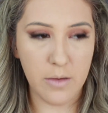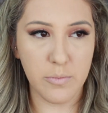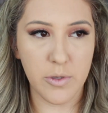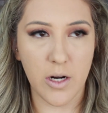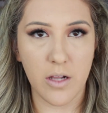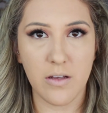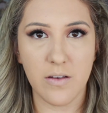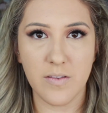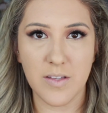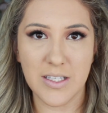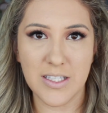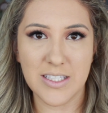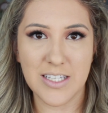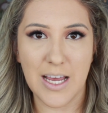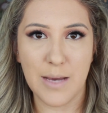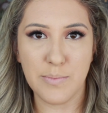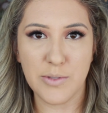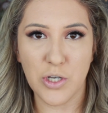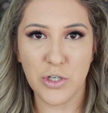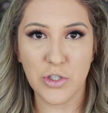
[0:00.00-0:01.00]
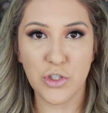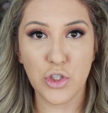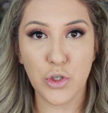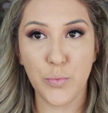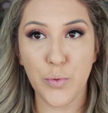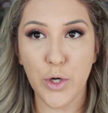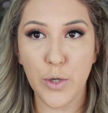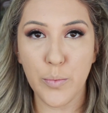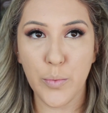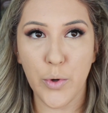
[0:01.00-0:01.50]
But all of these steps are
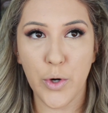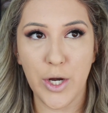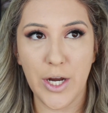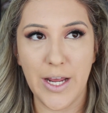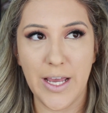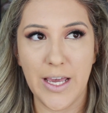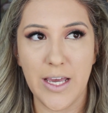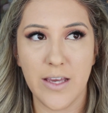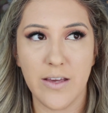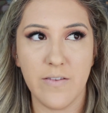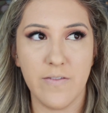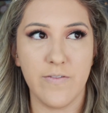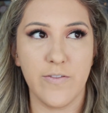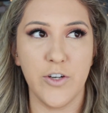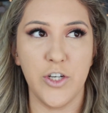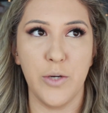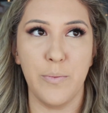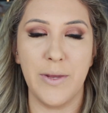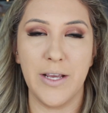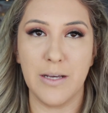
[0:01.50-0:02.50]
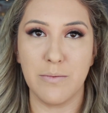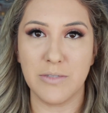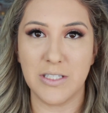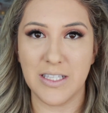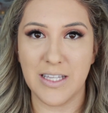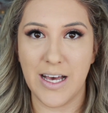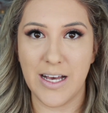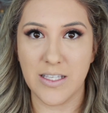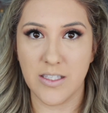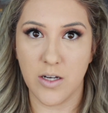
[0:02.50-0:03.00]
super important for your makeup
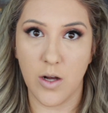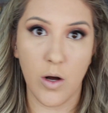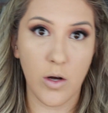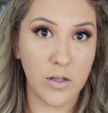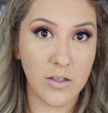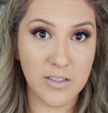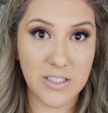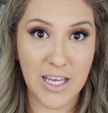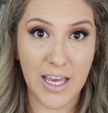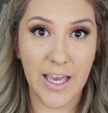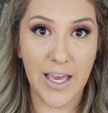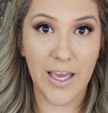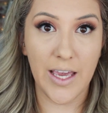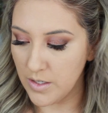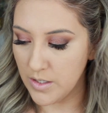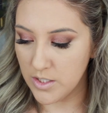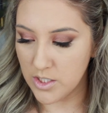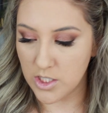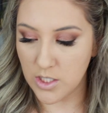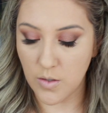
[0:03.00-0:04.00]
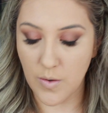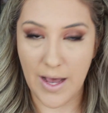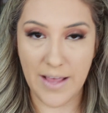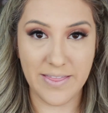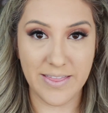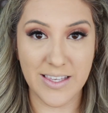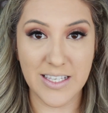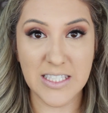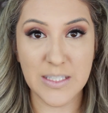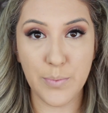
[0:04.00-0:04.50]
to last all day. So
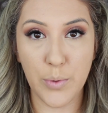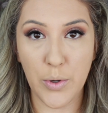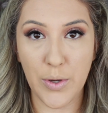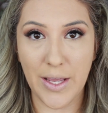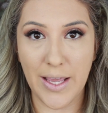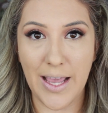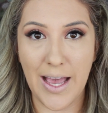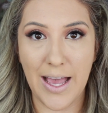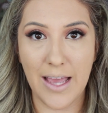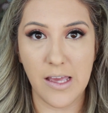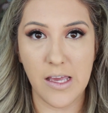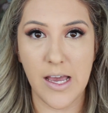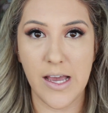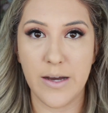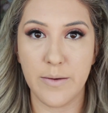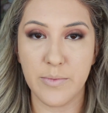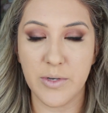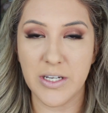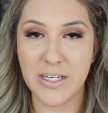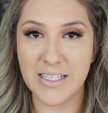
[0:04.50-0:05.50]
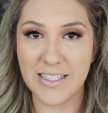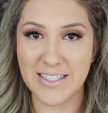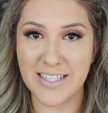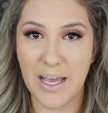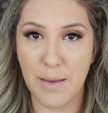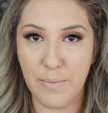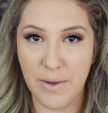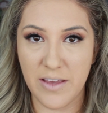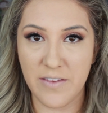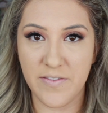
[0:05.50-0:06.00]
at this point, I am going to
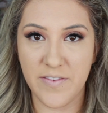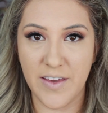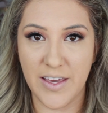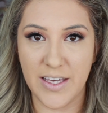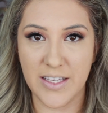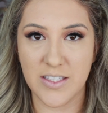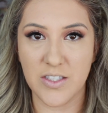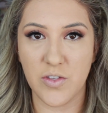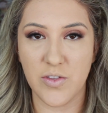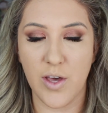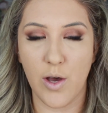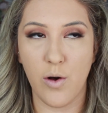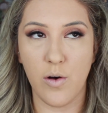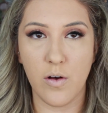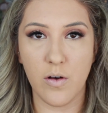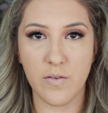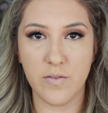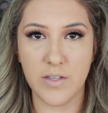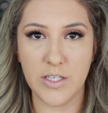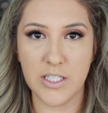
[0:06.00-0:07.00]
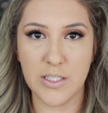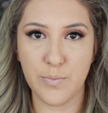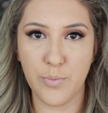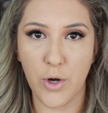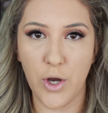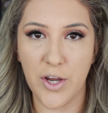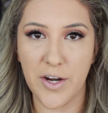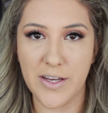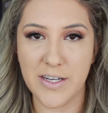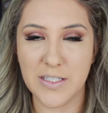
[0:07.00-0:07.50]
set my face so that all of these
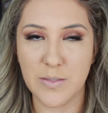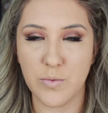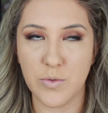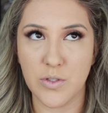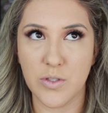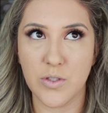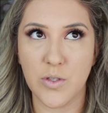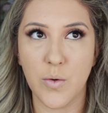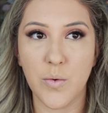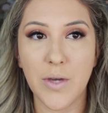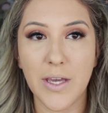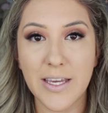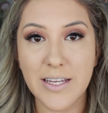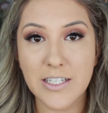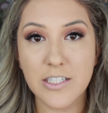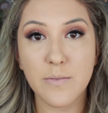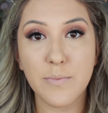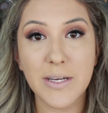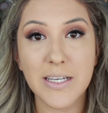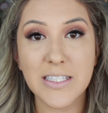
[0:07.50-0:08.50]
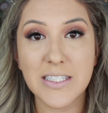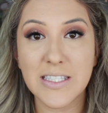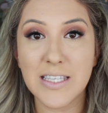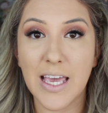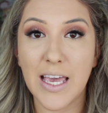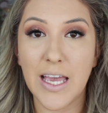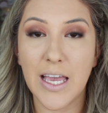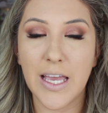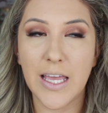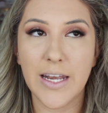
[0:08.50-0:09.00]
products will soak into my
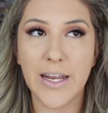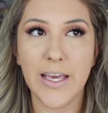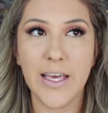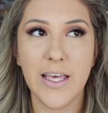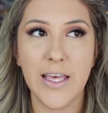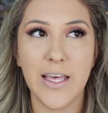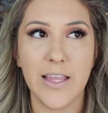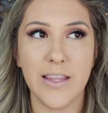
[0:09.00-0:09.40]
skin.